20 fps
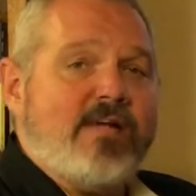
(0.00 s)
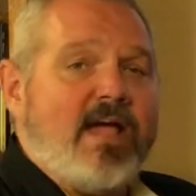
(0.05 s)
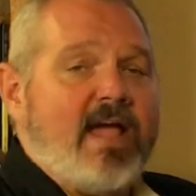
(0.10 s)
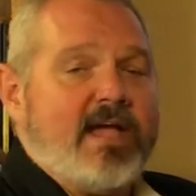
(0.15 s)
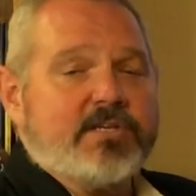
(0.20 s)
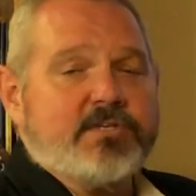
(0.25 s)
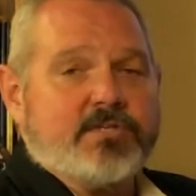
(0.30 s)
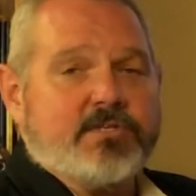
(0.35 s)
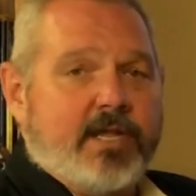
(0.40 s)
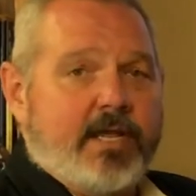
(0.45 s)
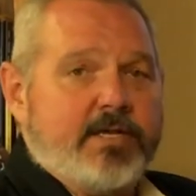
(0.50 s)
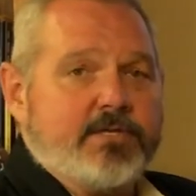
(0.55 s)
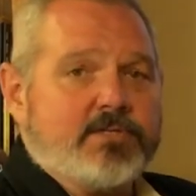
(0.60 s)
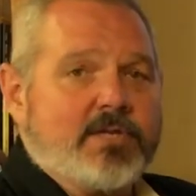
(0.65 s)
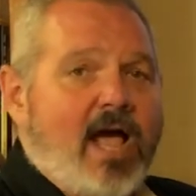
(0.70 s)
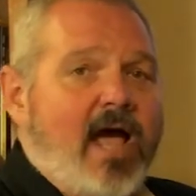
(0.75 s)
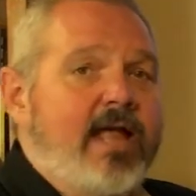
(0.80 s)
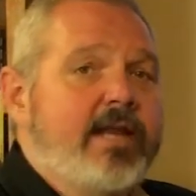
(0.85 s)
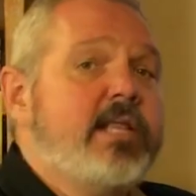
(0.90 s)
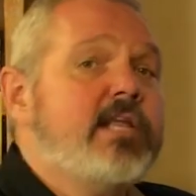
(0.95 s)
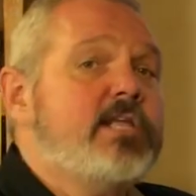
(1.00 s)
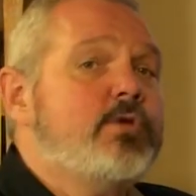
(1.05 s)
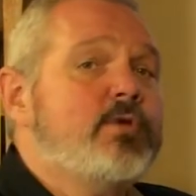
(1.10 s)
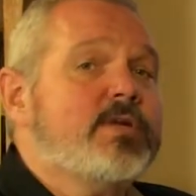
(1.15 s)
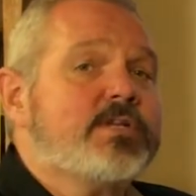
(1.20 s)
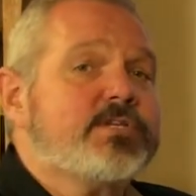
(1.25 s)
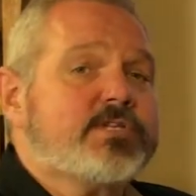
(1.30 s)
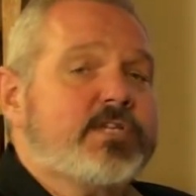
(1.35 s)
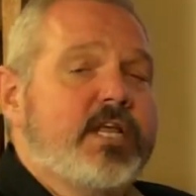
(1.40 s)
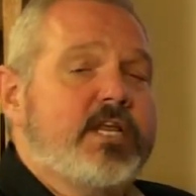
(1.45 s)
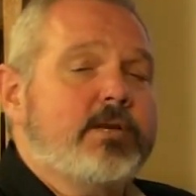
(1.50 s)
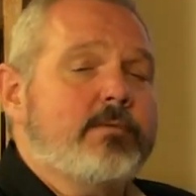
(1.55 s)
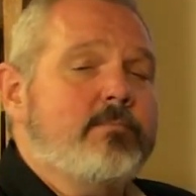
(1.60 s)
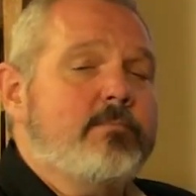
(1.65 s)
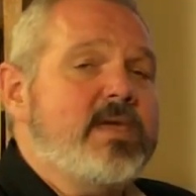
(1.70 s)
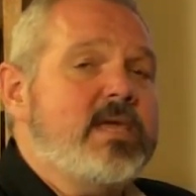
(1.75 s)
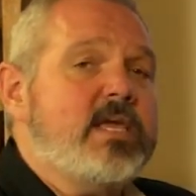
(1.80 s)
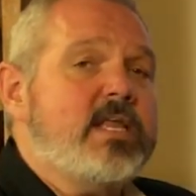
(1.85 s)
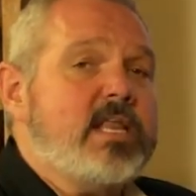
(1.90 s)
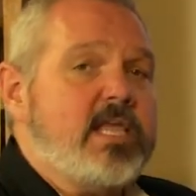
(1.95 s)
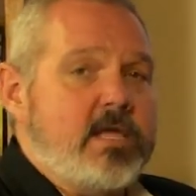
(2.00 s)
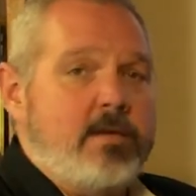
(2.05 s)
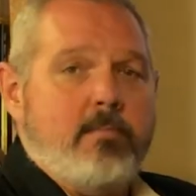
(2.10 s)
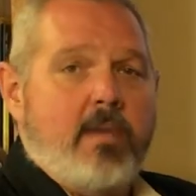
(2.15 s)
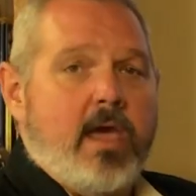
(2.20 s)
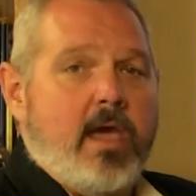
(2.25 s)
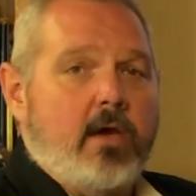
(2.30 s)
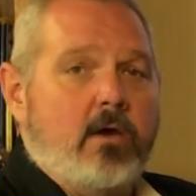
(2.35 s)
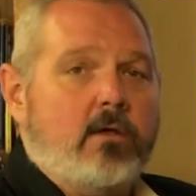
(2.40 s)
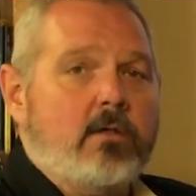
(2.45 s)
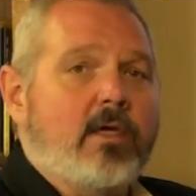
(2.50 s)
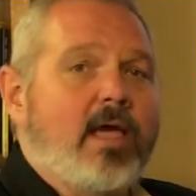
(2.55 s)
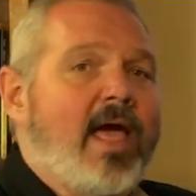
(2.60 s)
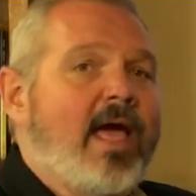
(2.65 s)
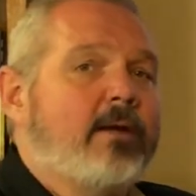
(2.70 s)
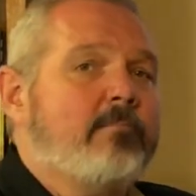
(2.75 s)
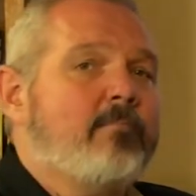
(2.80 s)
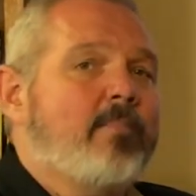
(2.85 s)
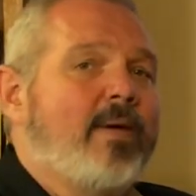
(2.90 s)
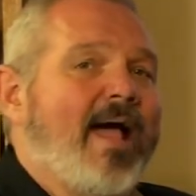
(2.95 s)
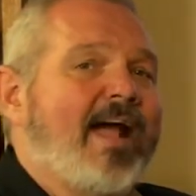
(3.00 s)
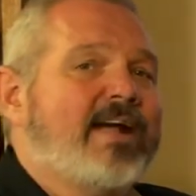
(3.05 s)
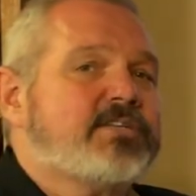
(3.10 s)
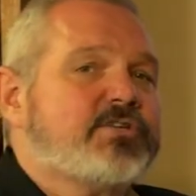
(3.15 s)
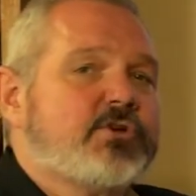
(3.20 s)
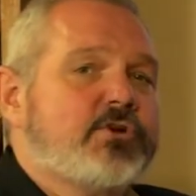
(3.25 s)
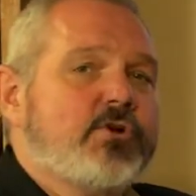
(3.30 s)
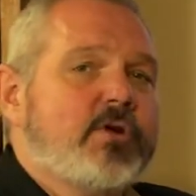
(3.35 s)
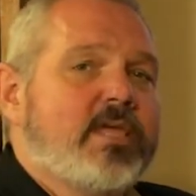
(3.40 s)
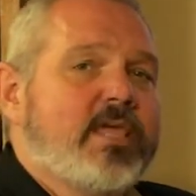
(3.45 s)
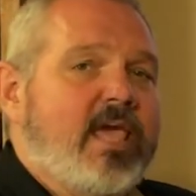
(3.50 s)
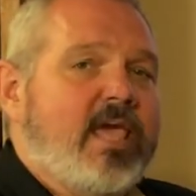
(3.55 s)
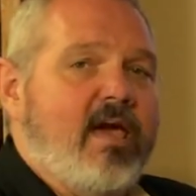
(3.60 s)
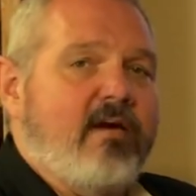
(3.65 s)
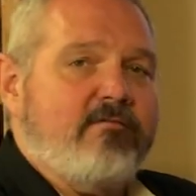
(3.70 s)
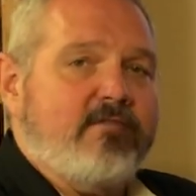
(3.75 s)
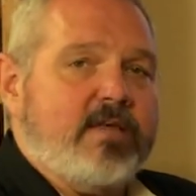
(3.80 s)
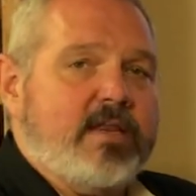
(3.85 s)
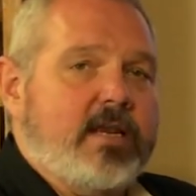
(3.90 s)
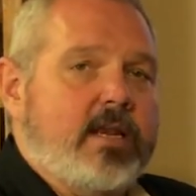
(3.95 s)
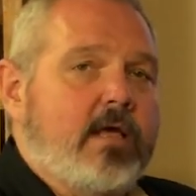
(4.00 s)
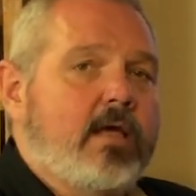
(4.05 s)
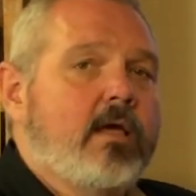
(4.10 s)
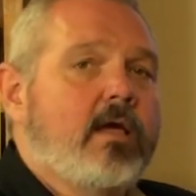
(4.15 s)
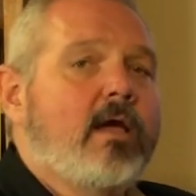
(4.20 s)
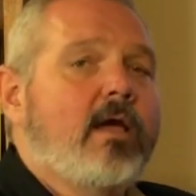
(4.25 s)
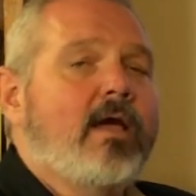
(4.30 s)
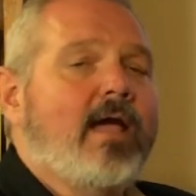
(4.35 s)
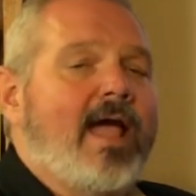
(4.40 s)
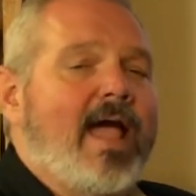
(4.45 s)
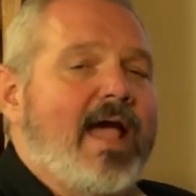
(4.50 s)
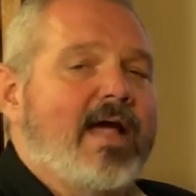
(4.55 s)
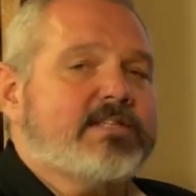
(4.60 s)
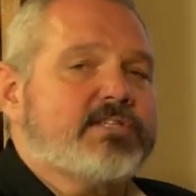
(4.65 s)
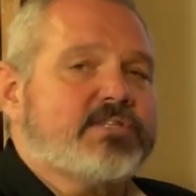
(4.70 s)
access, I need you to send me an email at pastorkevin at